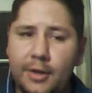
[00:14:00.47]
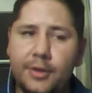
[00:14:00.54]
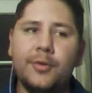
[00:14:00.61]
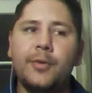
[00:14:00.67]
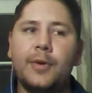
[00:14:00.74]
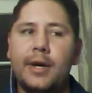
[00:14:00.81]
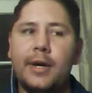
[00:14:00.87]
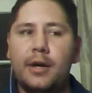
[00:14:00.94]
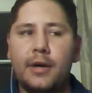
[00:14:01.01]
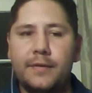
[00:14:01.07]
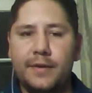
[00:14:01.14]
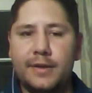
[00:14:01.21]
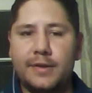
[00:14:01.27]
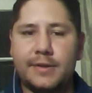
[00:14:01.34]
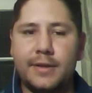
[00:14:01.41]
other way,
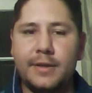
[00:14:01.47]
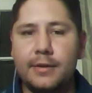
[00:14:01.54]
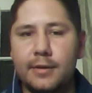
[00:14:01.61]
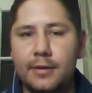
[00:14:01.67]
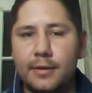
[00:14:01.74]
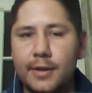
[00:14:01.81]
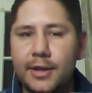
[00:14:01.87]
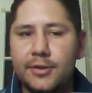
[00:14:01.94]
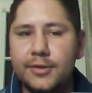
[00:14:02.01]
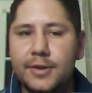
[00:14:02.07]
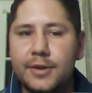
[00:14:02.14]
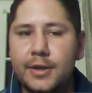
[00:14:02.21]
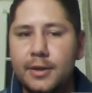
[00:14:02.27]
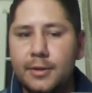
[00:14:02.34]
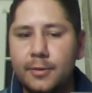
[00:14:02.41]
obviously, that the Lakers
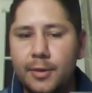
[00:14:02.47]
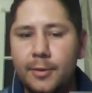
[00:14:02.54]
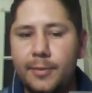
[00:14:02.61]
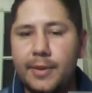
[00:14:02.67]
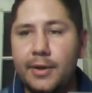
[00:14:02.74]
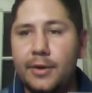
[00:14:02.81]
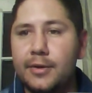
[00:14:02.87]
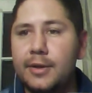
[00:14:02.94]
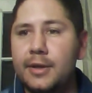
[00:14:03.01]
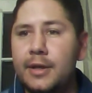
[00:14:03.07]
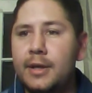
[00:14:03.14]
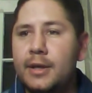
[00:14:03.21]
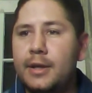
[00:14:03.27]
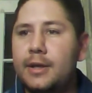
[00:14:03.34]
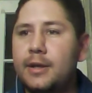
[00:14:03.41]
are going to rebuild
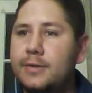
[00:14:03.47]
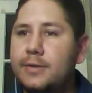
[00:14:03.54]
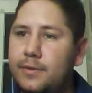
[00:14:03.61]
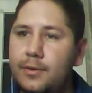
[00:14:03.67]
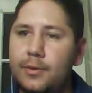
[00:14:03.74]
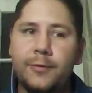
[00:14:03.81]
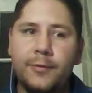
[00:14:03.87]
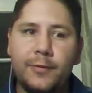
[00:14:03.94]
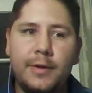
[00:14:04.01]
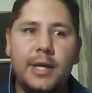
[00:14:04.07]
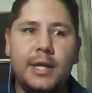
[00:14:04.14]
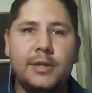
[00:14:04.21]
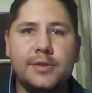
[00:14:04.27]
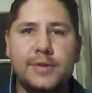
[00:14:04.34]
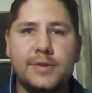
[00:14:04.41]
is through free
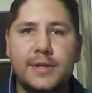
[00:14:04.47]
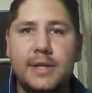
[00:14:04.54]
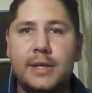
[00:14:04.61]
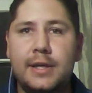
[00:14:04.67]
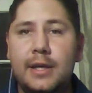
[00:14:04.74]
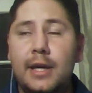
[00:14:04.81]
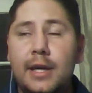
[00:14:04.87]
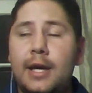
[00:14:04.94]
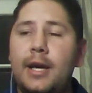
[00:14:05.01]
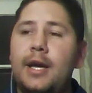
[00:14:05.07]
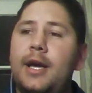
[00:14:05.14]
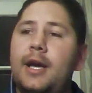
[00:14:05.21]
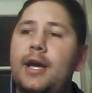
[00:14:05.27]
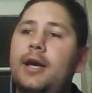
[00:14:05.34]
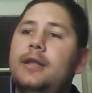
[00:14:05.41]
agency,
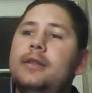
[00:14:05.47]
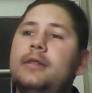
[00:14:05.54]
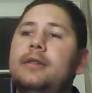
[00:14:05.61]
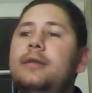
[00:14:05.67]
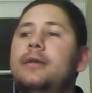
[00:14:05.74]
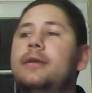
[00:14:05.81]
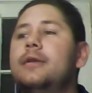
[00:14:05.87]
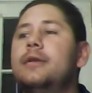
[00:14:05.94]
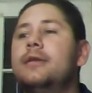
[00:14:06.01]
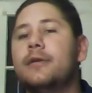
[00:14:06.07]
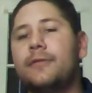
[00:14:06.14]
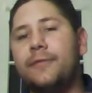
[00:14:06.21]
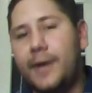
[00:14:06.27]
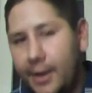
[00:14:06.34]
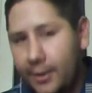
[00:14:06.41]
and the
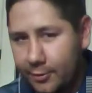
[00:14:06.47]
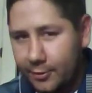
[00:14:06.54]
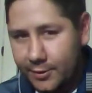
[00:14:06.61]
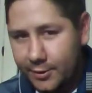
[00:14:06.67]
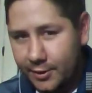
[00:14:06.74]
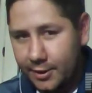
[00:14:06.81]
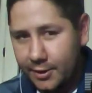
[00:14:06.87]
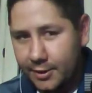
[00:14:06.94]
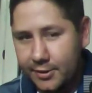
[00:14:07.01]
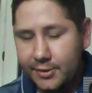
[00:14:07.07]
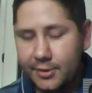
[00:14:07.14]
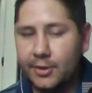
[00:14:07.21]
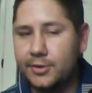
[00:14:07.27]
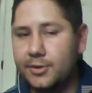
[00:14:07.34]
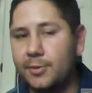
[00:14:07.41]
finals are going to
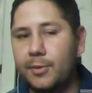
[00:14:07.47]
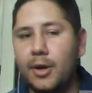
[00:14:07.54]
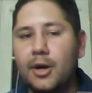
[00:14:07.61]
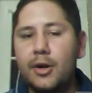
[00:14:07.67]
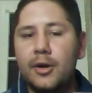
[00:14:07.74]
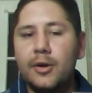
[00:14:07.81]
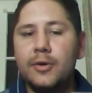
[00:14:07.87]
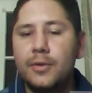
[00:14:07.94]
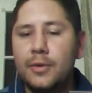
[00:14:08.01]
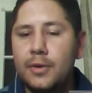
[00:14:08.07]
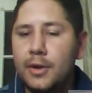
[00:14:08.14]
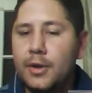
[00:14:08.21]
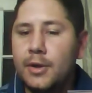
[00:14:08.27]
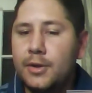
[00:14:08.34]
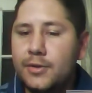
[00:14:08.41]
start tomorrow.
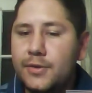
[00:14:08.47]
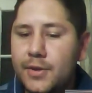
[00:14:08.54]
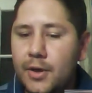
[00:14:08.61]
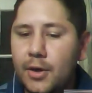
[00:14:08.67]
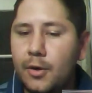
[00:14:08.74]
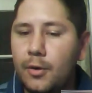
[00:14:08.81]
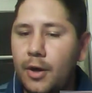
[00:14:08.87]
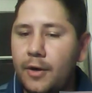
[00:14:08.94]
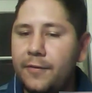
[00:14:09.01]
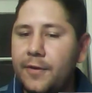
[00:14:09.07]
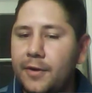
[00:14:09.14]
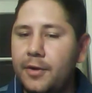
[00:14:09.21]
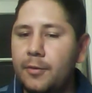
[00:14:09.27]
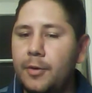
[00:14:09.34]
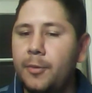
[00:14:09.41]
So I
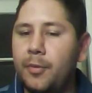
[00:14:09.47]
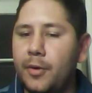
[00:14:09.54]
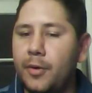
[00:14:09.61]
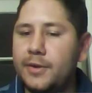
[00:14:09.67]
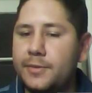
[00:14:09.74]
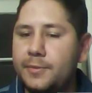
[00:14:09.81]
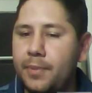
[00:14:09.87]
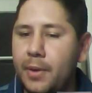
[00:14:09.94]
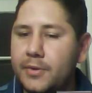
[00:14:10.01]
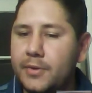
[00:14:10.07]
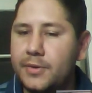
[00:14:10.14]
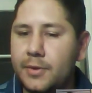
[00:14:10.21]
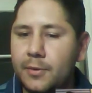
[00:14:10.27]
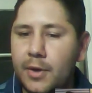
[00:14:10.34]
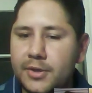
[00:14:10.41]
figured we
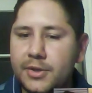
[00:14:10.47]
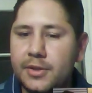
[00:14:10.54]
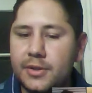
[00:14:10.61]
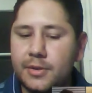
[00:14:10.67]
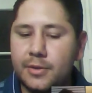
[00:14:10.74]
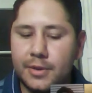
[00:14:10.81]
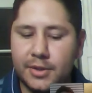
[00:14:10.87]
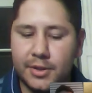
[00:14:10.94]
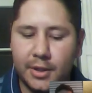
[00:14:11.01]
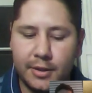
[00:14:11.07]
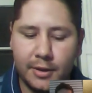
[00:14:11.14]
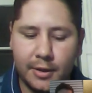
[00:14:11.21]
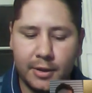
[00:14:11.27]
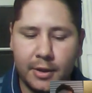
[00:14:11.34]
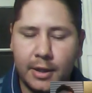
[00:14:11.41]
pose a question to each
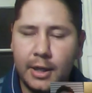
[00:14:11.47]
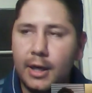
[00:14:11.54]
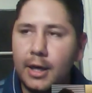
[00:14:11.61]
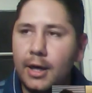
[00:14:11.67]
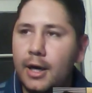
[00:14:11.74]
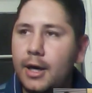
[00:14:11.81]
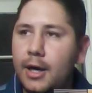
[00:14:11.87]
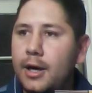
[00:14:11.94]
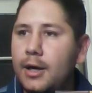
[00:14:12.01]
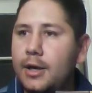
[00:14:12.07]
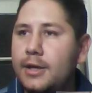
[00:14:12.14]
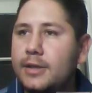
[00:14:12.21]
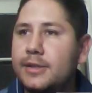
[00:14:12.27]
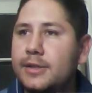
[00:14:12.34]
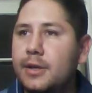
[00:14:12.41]
other.
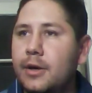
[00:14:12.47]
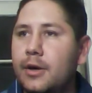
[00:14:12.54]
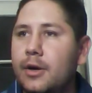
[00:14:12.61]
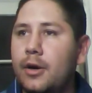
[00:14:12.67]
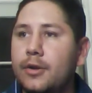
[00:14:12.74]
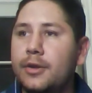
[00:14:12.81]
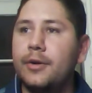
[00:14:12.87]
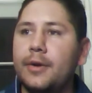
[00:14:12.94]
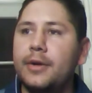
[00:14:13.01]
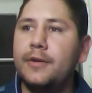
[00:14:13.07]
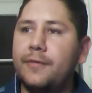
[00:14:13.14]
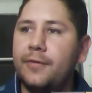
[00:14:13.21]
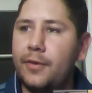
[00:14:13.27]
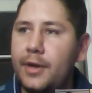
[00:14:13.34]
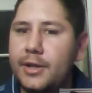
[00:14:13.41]
Are there any
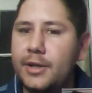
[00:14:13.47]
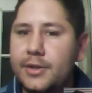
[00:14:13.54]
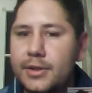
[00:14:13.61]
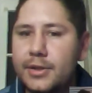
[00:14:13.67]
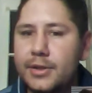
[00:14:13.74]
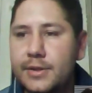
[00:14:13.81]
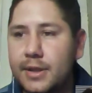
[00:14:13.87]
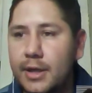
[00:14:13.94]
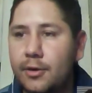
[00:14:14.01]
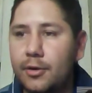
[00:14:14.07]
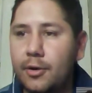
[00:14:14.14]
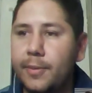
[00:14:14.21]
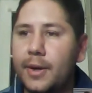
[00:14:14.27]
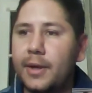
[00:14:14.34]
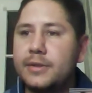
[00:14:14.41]
free agents that
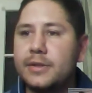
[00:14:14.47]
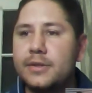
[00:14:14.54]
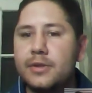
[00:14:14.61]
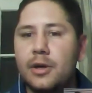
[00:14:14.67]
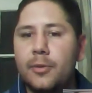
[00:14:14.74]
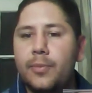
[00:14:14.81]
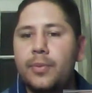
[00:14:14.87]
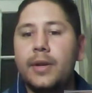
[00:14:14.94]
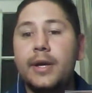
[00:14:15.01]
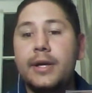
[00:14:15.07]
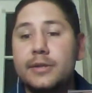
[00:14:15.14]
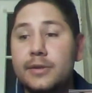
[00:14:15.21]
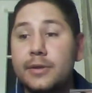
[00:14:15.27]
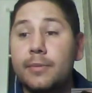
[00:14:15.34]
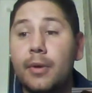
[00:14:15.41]
are about to start
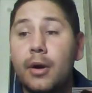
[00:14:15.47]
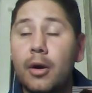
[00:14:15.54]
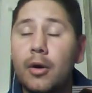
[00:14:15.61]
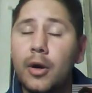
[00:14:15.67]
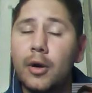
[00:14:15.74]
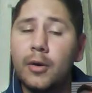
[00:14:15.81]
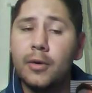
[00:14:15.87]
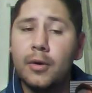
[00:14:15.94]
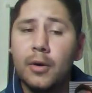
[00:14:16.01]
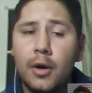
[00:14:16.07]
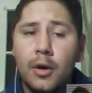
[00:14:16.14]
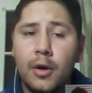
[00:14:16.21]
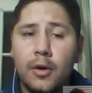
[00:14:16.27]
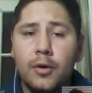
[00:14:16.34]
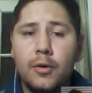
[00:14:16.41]
playing tomorrow
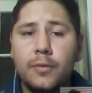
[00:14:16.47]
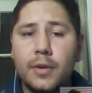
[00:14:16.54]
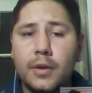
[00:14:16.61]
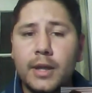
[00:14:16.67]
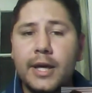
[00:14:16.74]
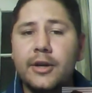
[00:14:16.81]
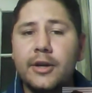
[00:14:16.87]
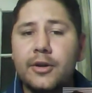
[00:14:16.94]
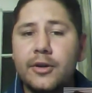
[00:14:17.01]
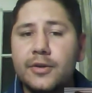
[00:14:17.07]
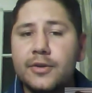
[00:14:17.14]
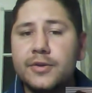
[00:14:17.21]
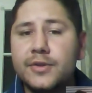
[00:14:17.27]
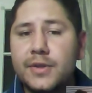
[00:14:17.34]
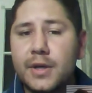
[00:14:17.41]

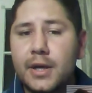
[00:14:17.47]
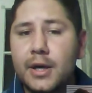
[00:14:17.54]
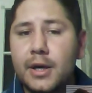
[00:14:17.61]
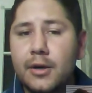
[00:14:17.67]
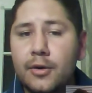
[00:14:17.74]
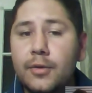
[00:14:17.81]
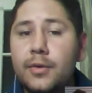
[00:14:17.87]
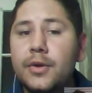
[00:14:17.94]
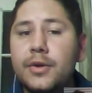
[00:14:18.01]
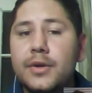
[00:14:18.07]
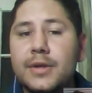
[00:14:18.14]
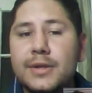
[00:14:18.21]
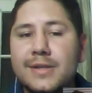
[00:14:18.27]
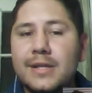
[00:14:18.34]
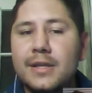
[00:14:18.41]
who you
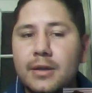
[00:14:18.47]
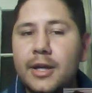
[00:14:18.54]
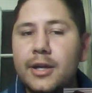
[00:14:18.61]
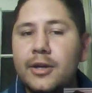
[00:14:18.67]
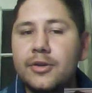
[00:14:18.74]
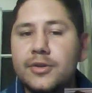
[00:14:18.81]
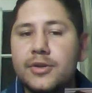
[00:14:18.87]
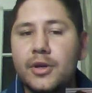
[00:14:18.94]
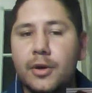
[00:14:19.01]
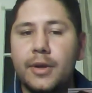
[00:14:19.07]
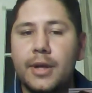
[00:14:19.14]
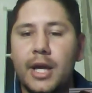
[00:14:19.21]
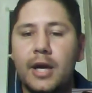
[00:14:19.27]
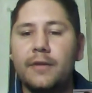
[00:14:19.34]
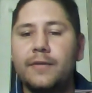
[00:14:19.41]
could see the Lakers
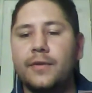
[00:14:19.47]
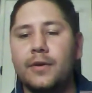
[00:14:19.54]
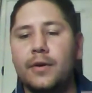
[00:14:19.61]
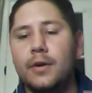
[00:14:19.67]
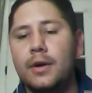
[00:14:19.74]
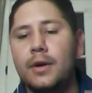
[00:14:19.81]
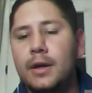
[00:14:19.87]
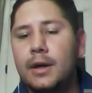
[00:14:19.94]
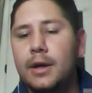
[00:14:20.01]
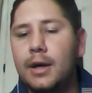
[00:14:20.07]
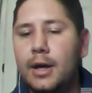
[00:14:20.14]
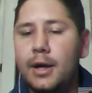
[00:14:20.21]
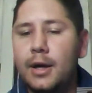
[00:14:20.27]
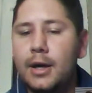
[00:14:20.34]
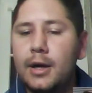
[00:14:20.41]
going after?
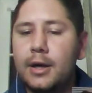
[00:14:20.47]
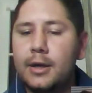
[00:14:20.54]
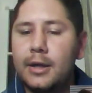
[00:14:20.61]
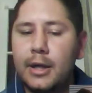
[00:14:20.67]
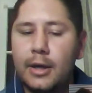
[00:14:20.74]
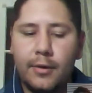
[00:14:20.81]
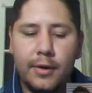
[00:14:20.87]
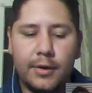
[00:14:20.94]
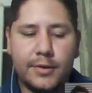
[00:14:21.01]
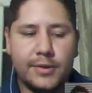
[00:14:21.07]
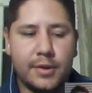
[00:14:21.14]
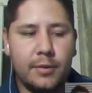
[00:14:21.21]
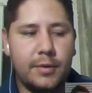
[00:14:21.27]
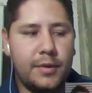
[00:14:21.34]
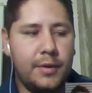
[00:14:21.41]
Gary, I'll
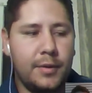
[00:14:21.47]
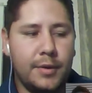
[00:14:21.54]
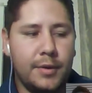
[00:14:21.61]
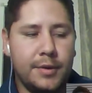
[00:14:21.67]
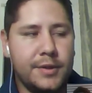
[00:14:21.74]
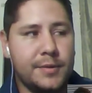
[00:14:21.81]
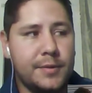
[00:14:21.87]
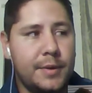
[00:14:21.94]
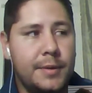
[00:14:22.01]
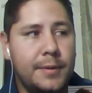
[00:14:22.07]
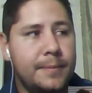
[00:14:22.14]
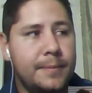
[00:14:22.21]
start with you on this one.